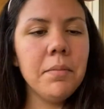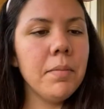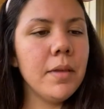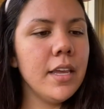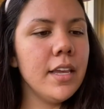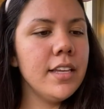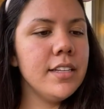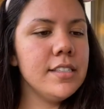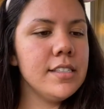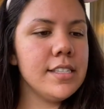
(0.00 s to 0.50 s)

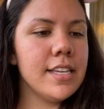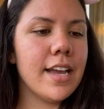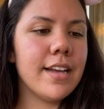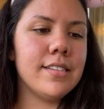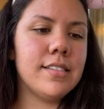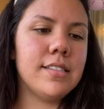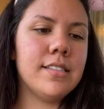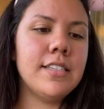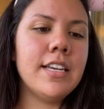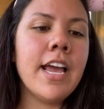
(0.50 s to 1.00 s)
pins,
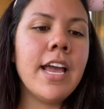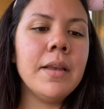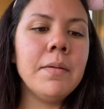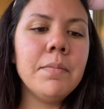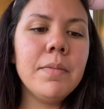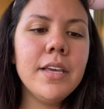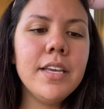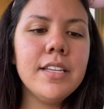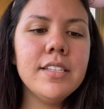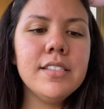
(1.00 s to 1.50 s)
yes,
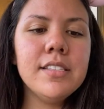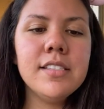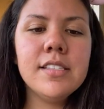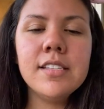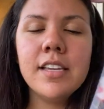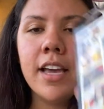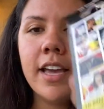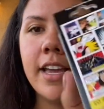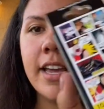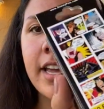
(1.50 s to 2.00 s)
10 pins
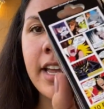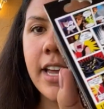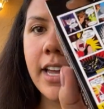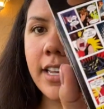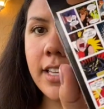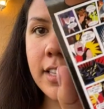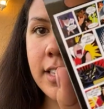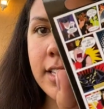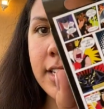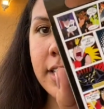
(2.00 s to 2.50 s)

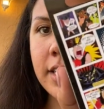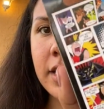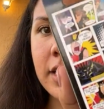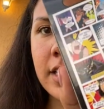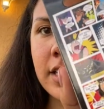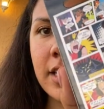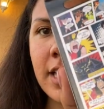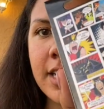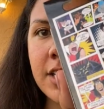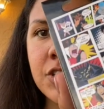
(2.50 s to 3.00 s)
in the
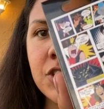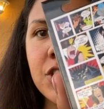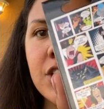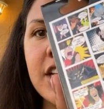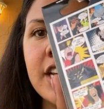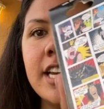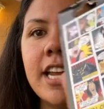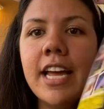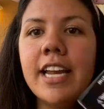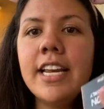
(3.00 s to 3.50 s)

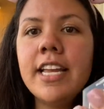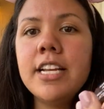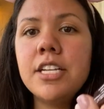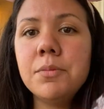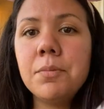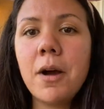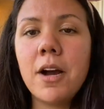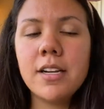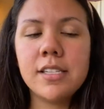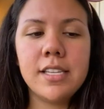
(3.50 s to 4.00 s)
collection, and
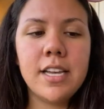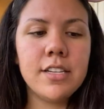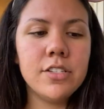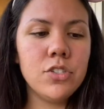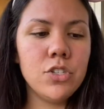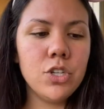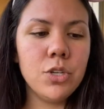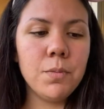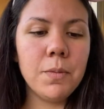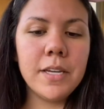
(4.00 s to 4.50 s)
each box has
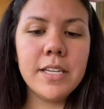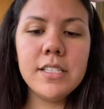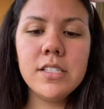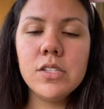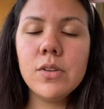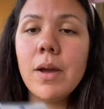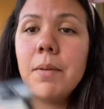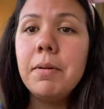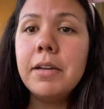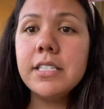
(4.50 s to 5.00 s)
two pins.
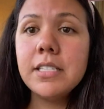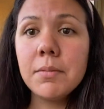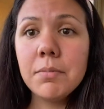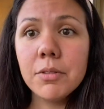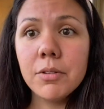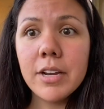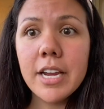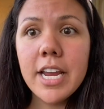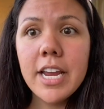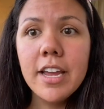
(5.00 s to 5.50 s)
So I picked up
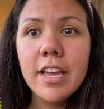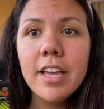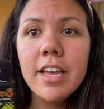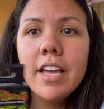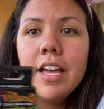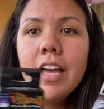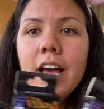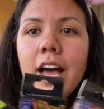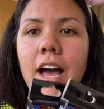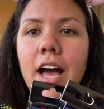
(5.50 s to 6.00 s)
three.
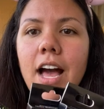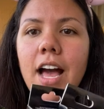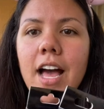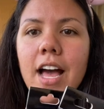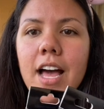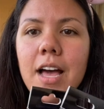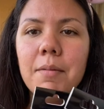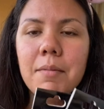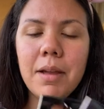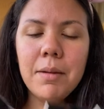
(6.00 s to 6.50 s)

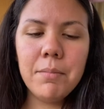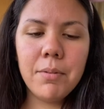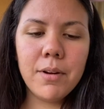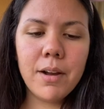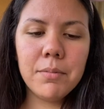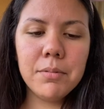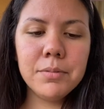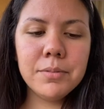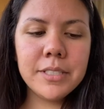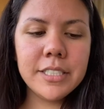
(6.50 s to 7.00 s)
I'm
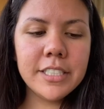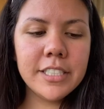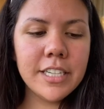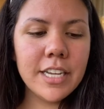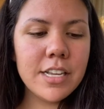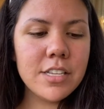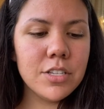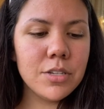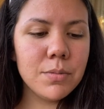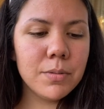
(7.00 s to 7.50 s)
probably gonna
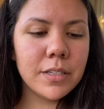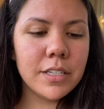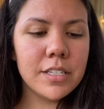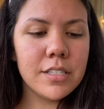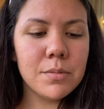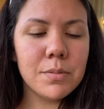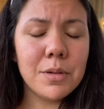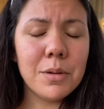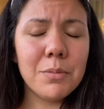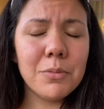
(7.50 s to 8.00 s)
get
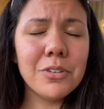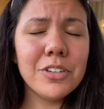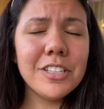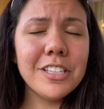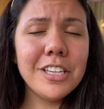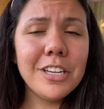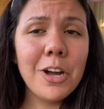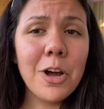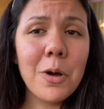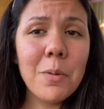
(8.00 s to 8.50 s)
duplicates, but I'm
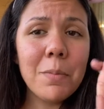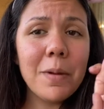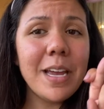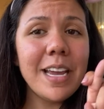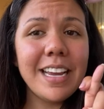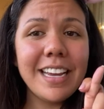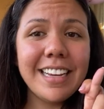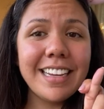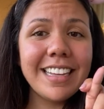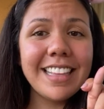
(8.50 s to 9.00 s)
really
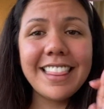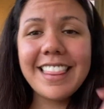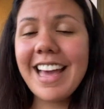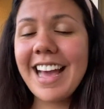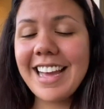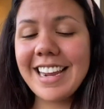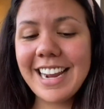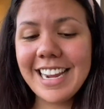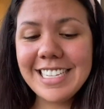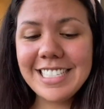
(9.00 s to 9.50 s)
hoping
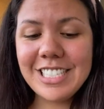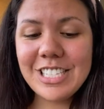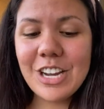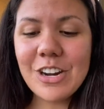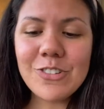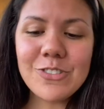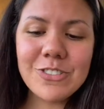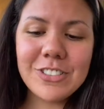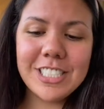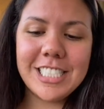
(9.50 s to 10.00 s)
that I
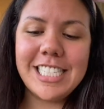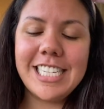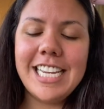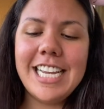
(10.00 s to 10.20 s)
don't.